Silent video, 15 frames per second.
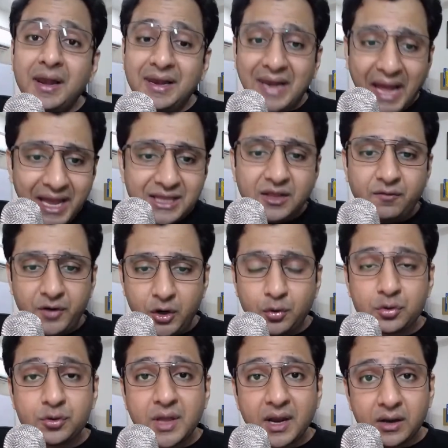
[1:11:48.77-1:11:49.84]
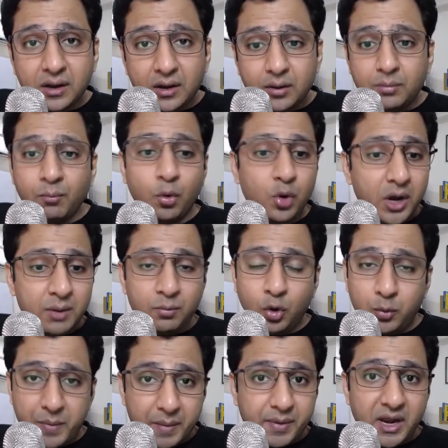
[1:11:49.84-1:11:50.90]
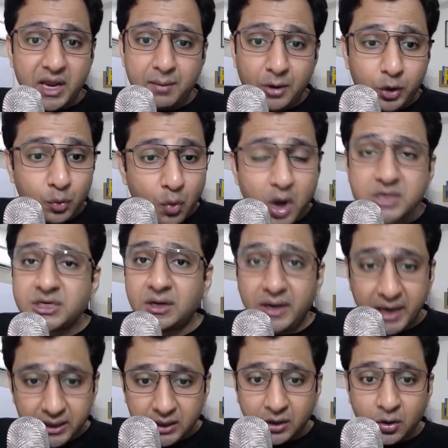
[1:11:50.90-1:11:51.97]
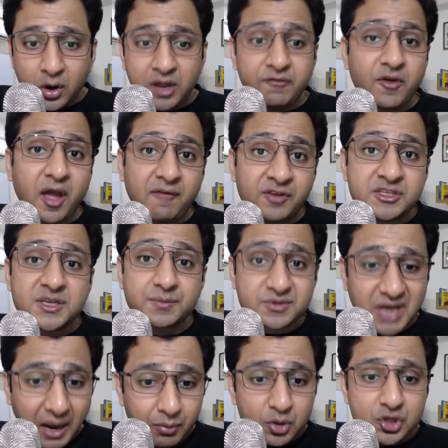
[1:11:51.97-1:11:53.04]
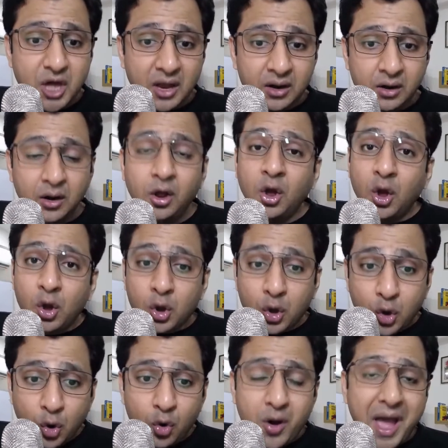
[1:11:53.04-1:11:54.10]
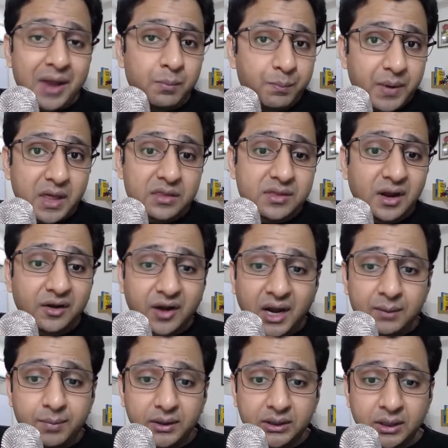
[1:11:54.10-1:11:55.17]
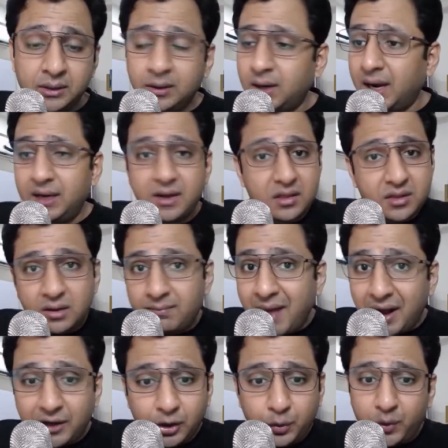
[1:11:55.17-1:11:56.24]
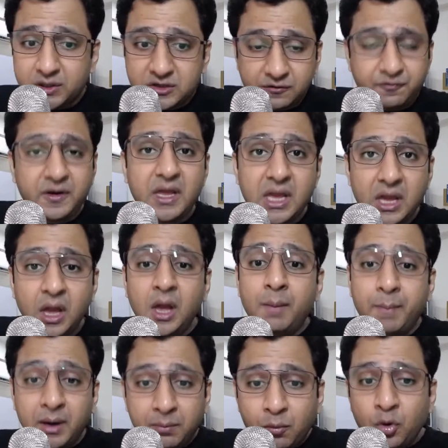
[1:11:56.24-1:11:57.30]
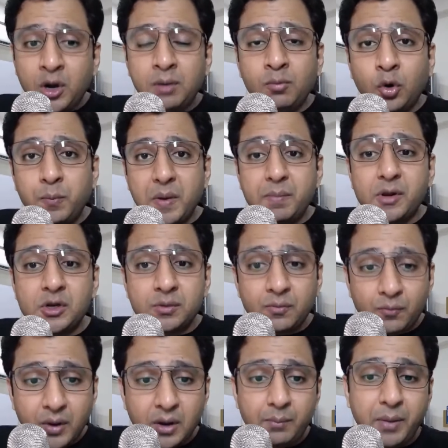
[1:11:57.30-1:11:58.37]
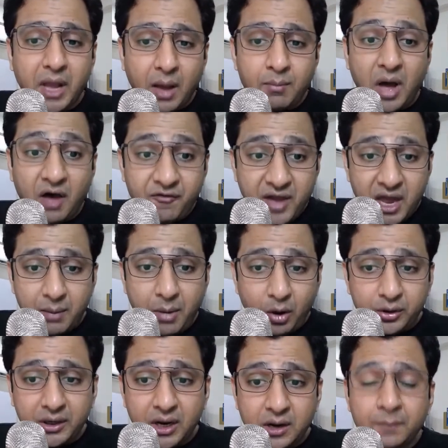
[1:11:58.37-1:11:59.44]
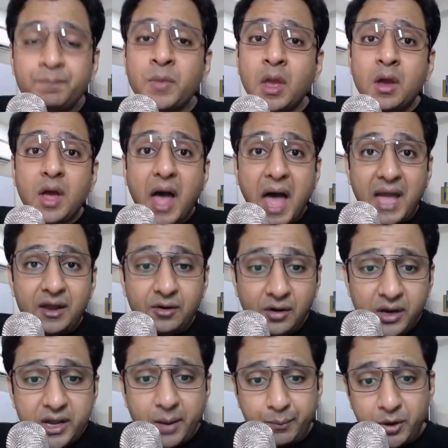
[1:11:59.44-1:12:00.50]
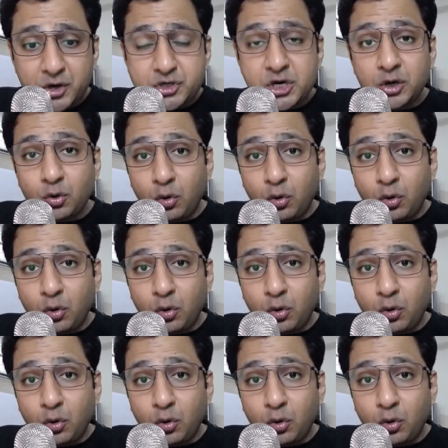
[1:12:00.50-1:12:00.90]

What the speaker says: like the video so that more and more people are able to watch it later on. If you haven't subscribed to the channel, go and press that red button. It doesn't matter to you, it's free, but more and more people will become aware about it. I really appreciate